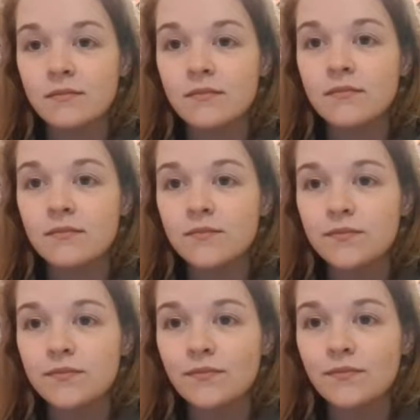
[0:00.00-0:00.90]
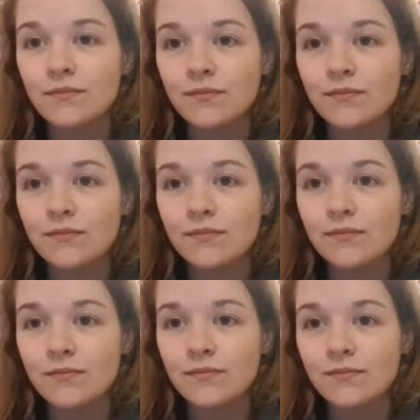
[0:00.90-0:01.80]

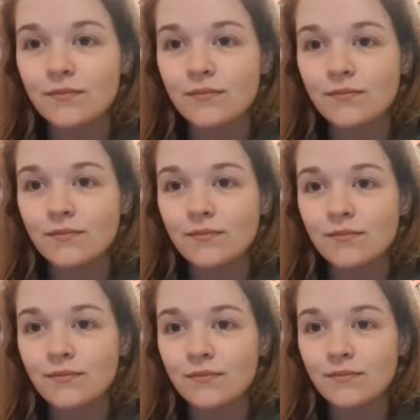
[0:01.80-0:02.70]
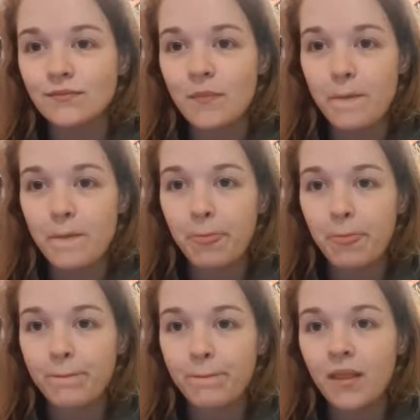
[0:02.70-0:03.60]

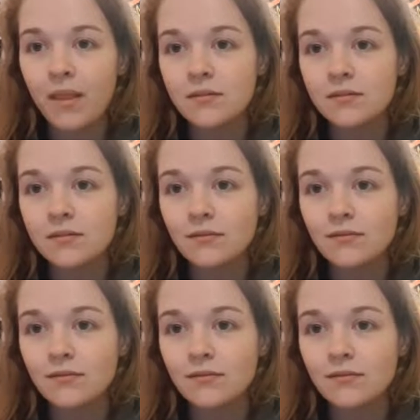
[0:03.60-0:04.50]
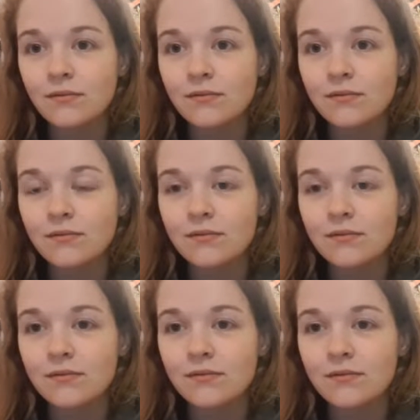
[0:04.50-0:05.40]

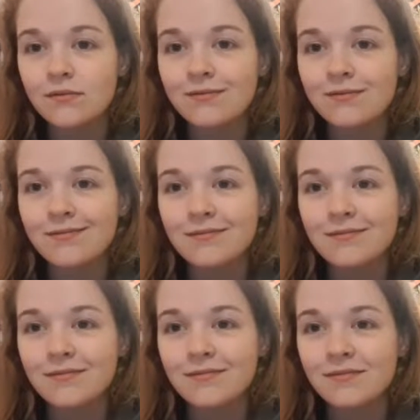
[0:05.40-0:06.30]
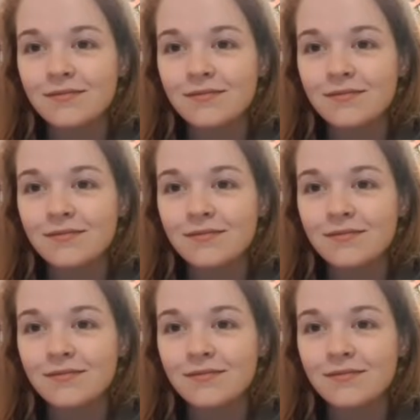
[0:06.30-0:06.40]
(silent)